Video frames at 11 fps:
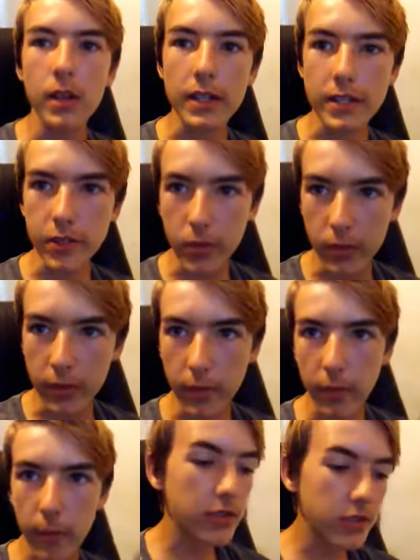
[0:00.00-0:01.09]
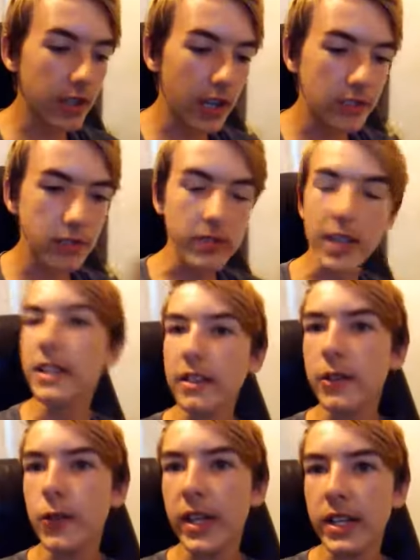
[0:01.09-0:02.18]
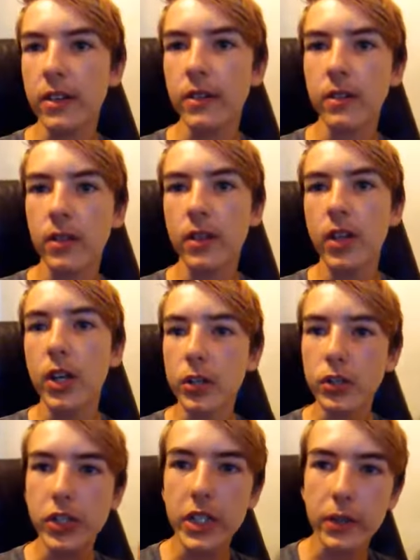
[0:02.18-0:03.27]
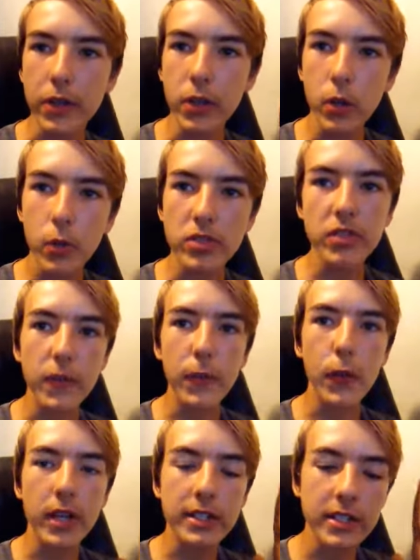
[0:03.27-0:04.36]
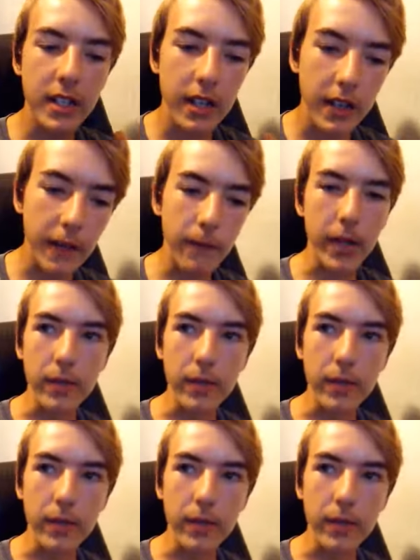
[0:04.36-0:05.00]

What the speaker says: Let's do it. I want you guys to take this video and share it with your friends and